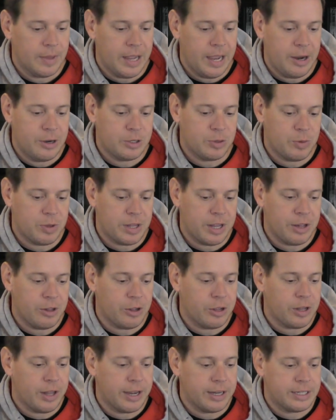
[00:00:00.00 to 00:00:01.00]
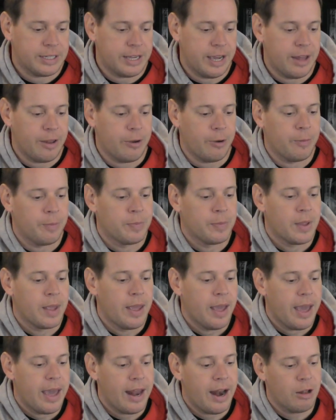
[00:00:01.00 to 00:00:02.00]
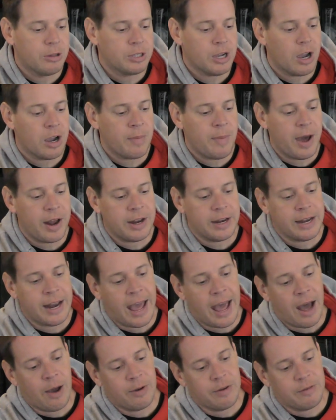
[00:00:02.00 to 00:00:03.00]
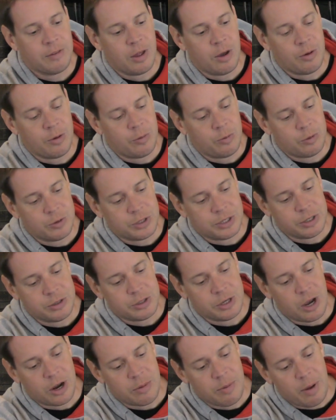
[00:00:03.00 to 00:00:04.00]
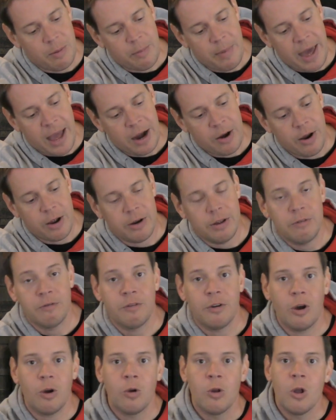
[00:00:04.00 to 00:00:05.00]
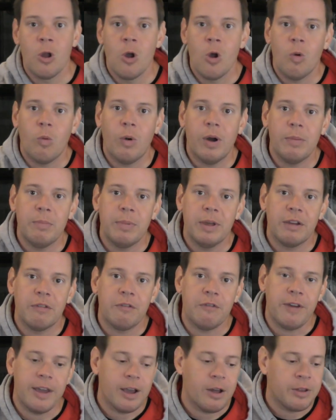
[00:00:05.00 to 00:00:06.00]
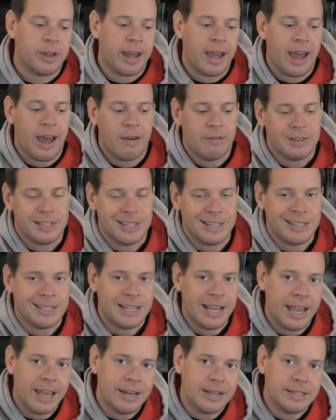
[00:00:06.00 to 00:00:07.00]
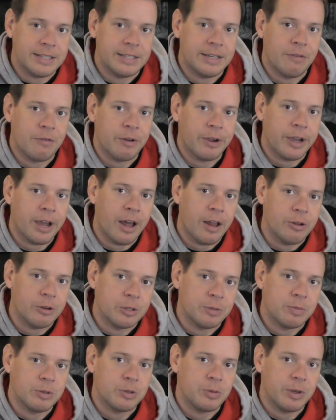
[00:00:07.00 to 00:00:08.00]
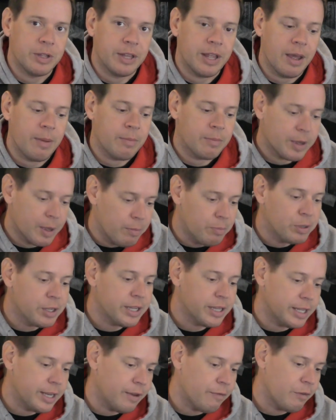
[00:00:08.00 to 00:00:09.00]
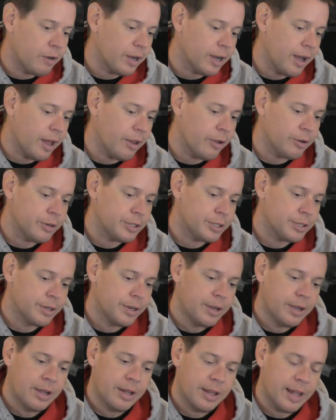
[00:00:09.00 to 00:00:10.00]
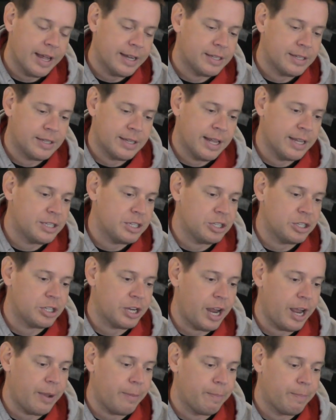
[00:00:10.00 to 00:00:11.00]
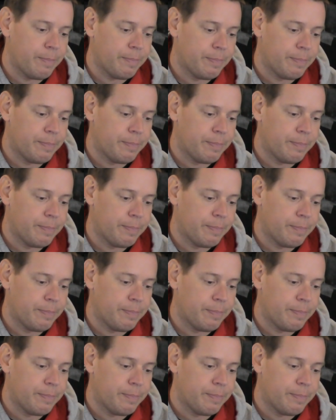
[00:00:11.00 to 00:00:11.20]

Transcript: Here's what they look like together and I'll talk about it now, even though we're still talking about background info. One big fail they have is the sand is different colors between them, completely different colors. That's that's a shame.